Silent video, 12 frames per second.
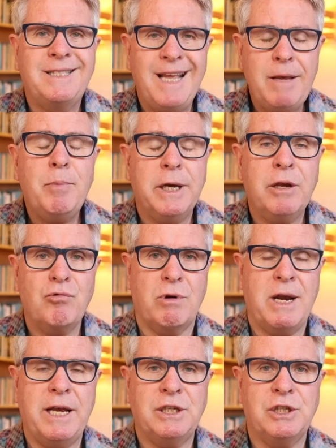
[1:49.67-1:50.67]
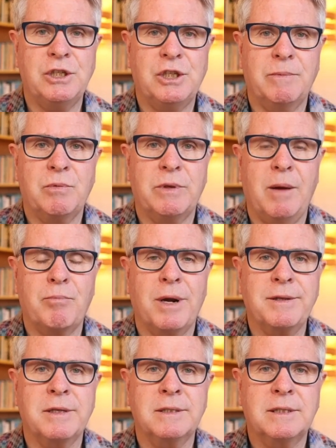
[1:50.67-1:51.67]
deepening relationships with our
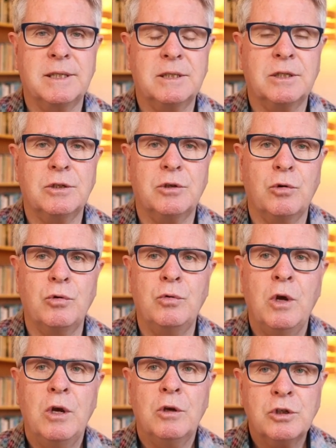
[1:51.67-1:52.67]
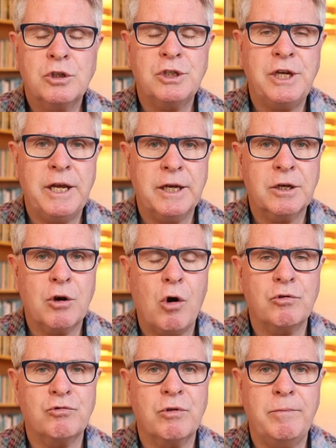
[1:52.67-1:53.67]
brothers and sisters who share
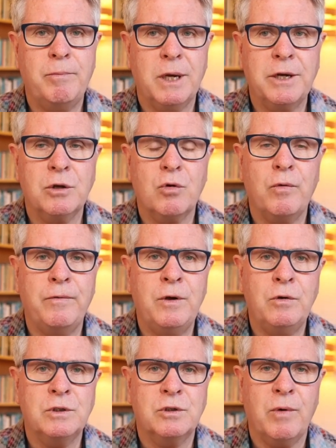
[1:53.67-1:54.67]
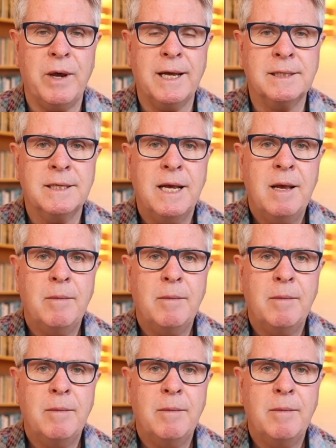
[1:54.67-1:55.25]
contrary political views to ours,